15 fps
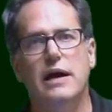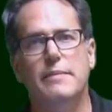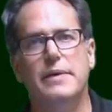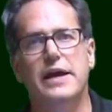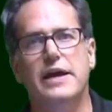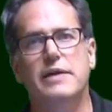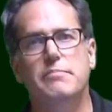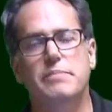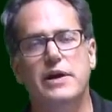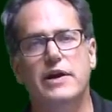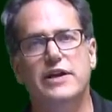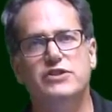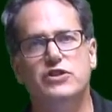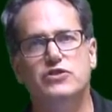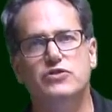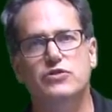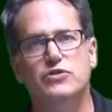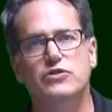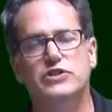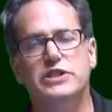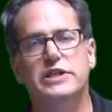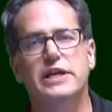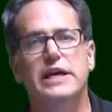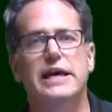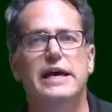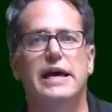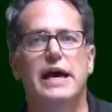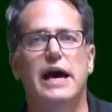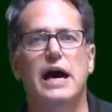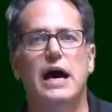I'm a bariatric surgeon,
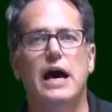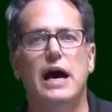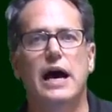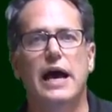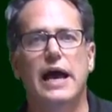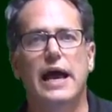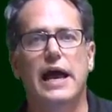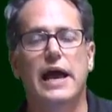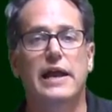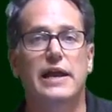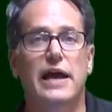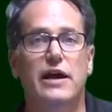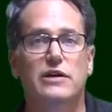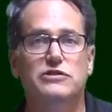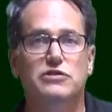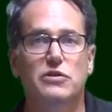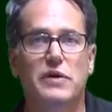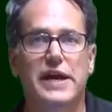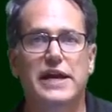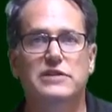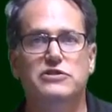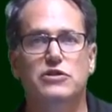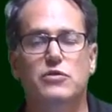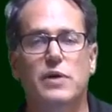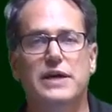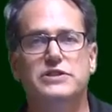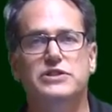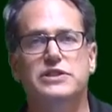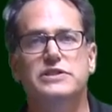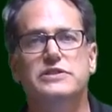and I also answer
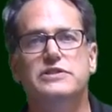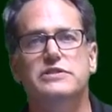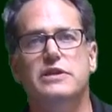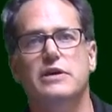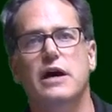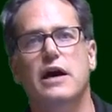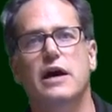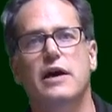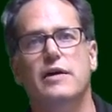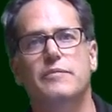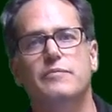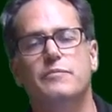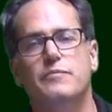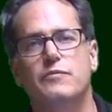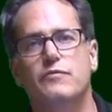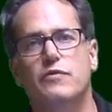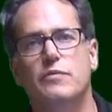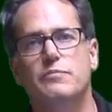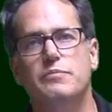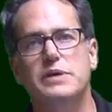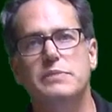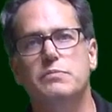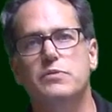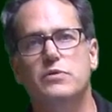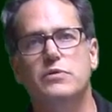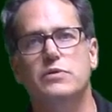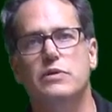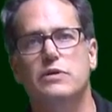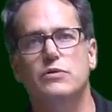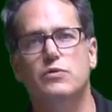questions from
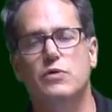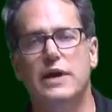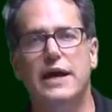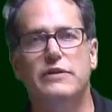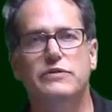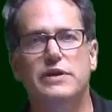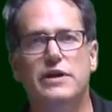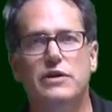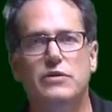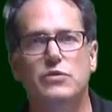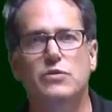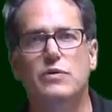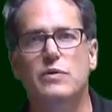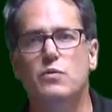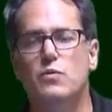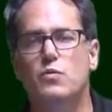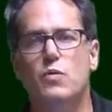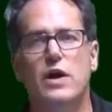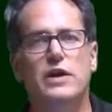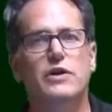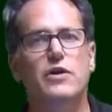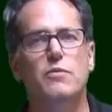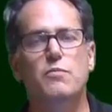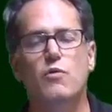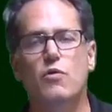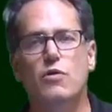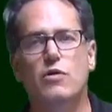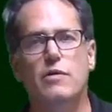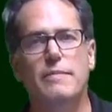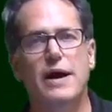people who are out there who want to know
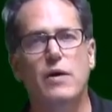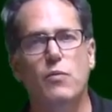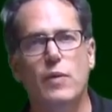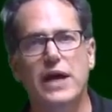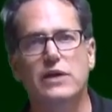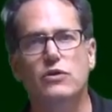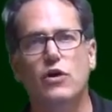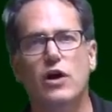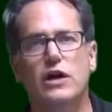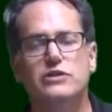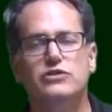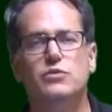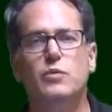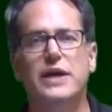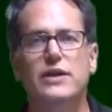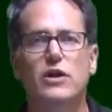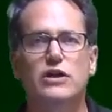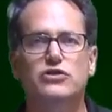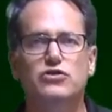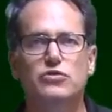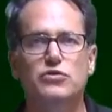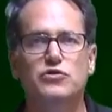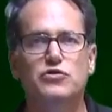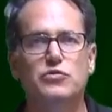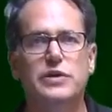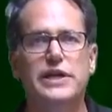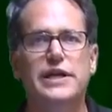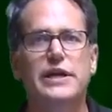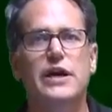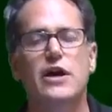more about weight loss or weight loss
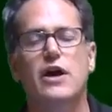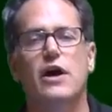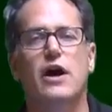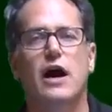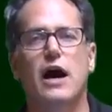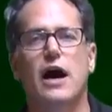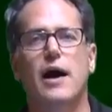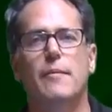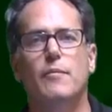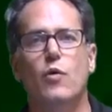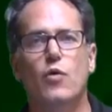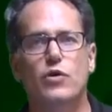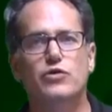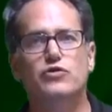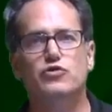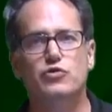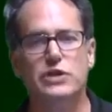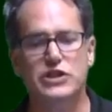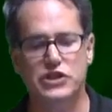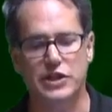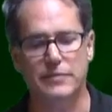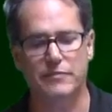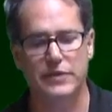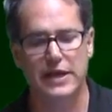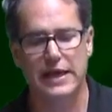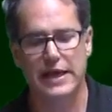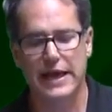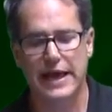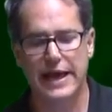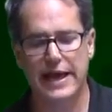surgery or nutrition.
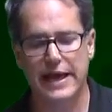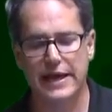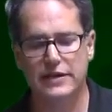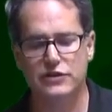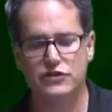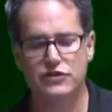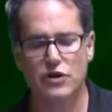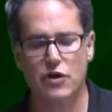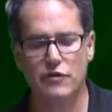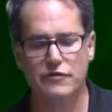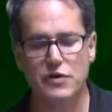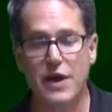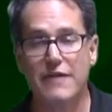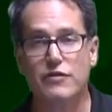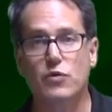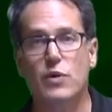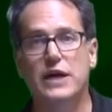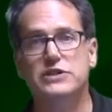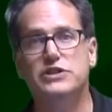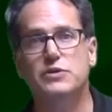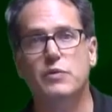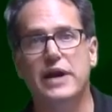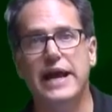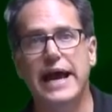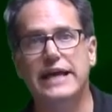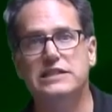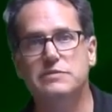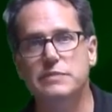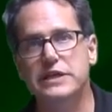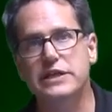And so if you have a question you want to
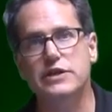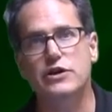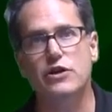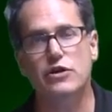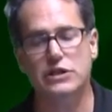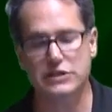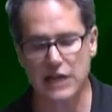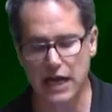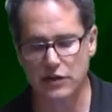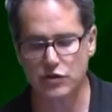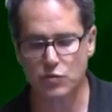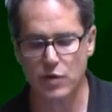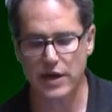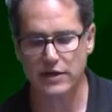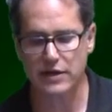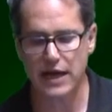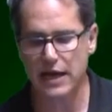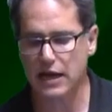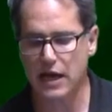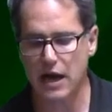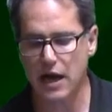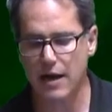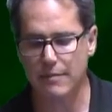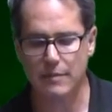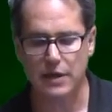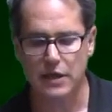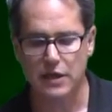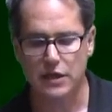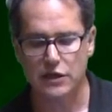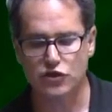ask me, you can go to drweiner.com,
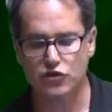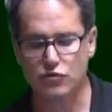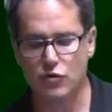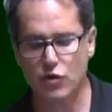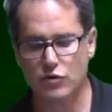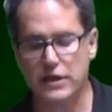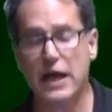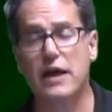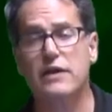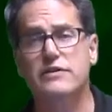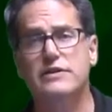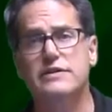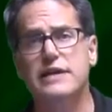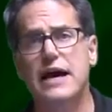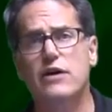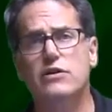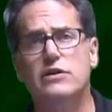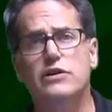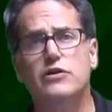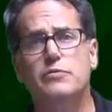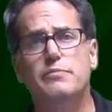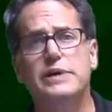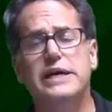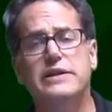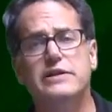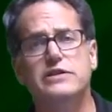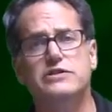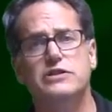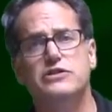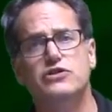scroll down a little bit,
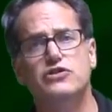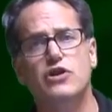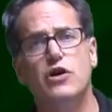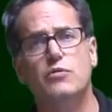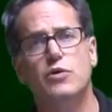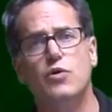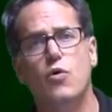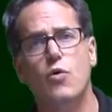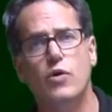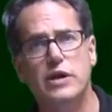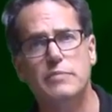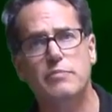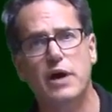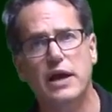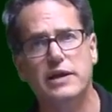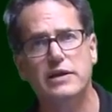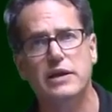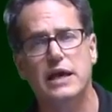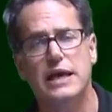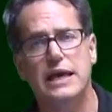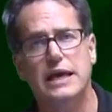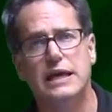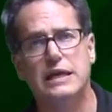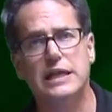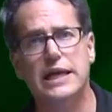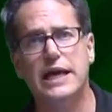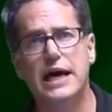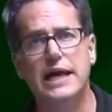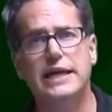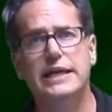there's a start recording button, click
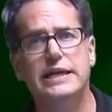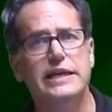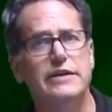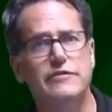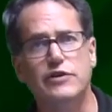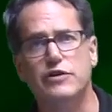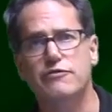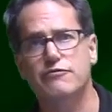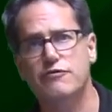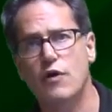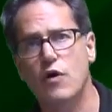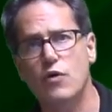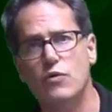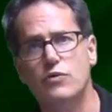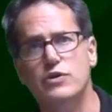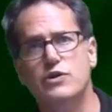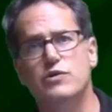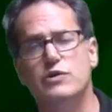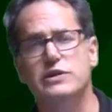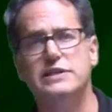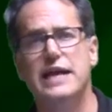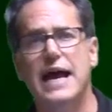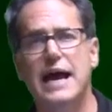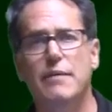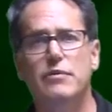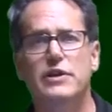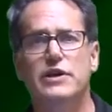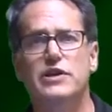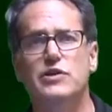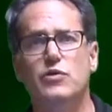on it, give your phone, your
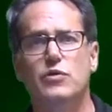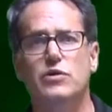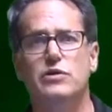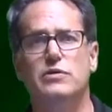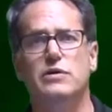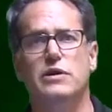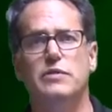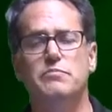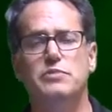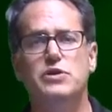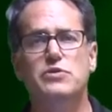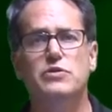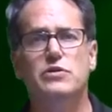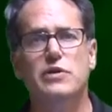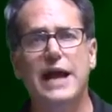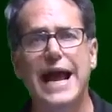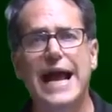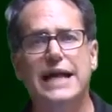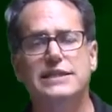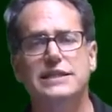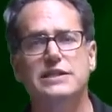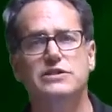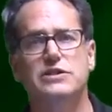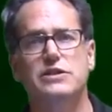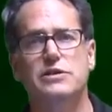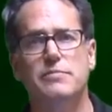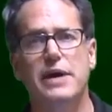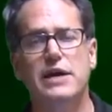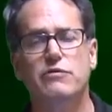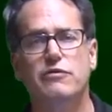tablet, your computer access to the
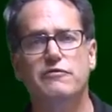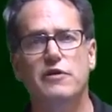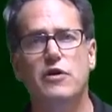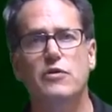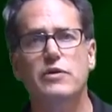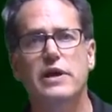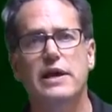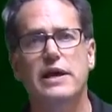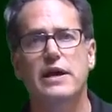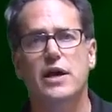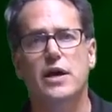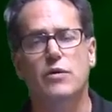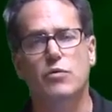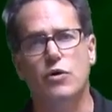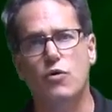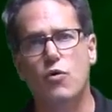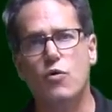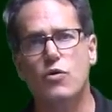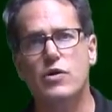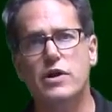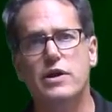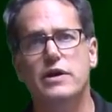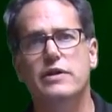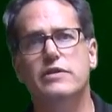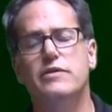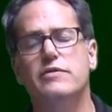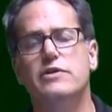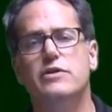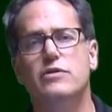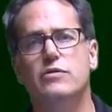microphone, record
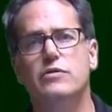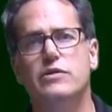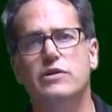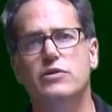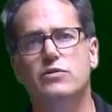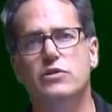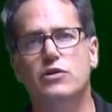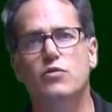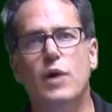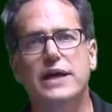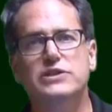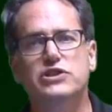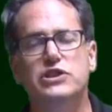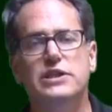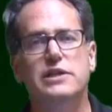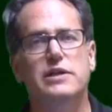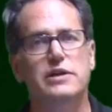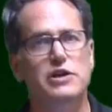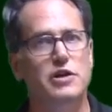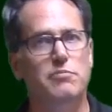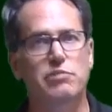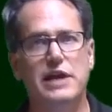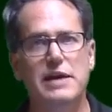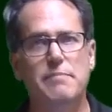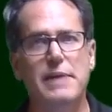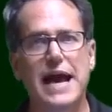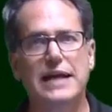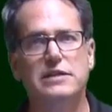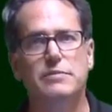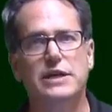your question, you can play it
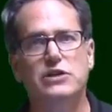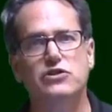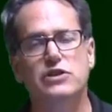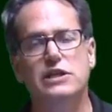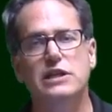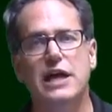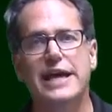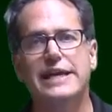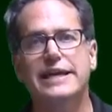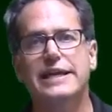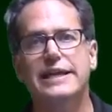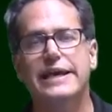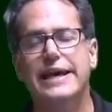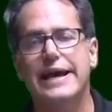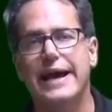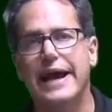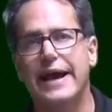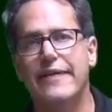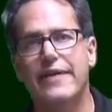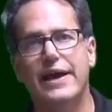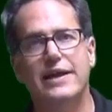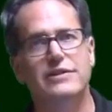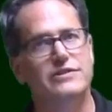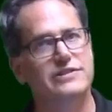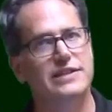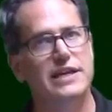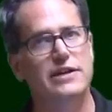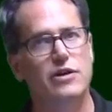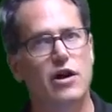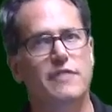back to make sure you like it, and then
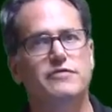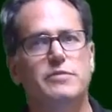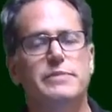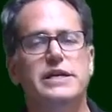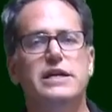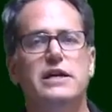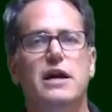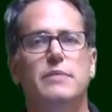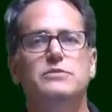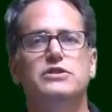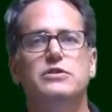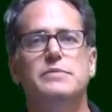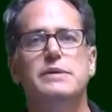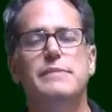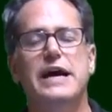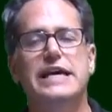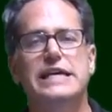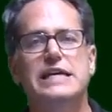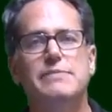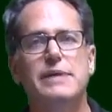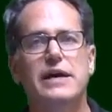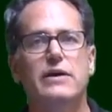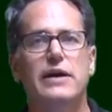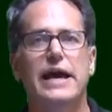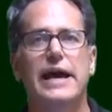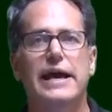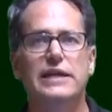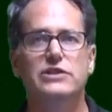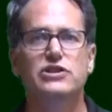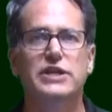send it off to me. It comes to me by email,
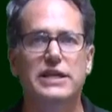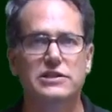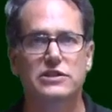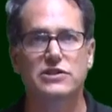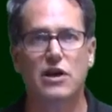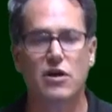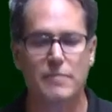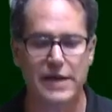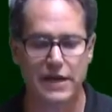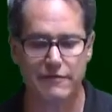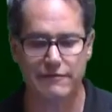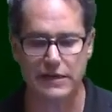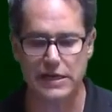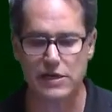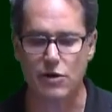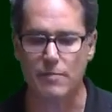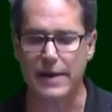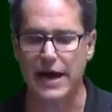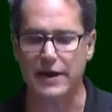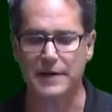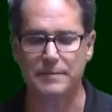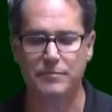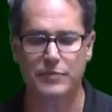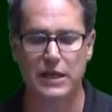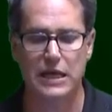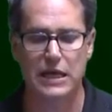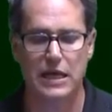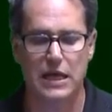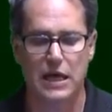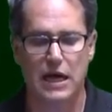and chances are I'll make a video about it.
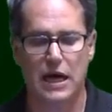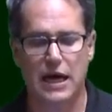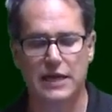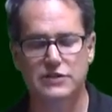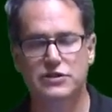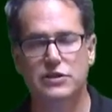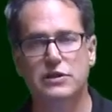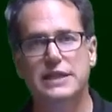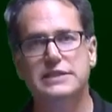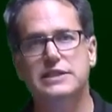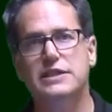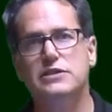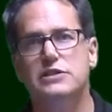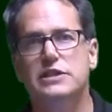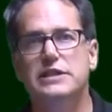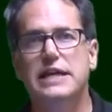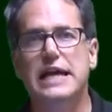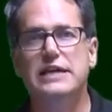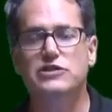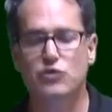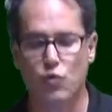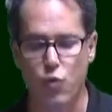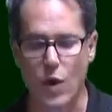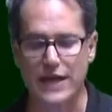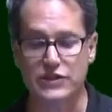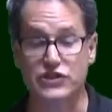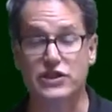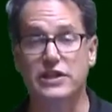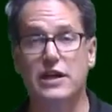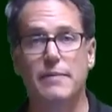So let's hear today's
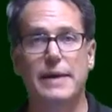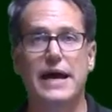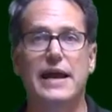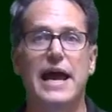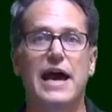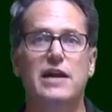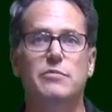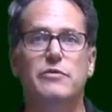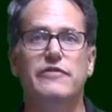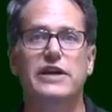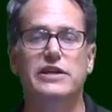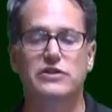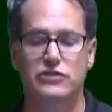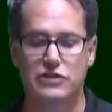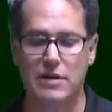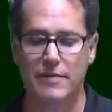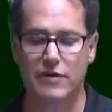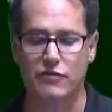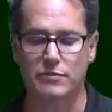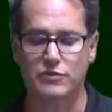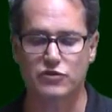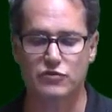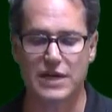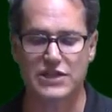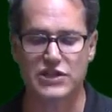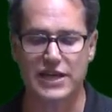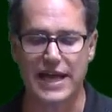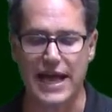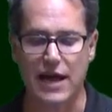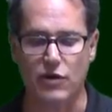question about how to prevent your stomach from
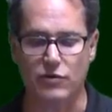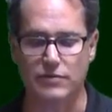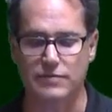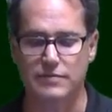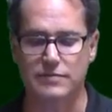stretching out.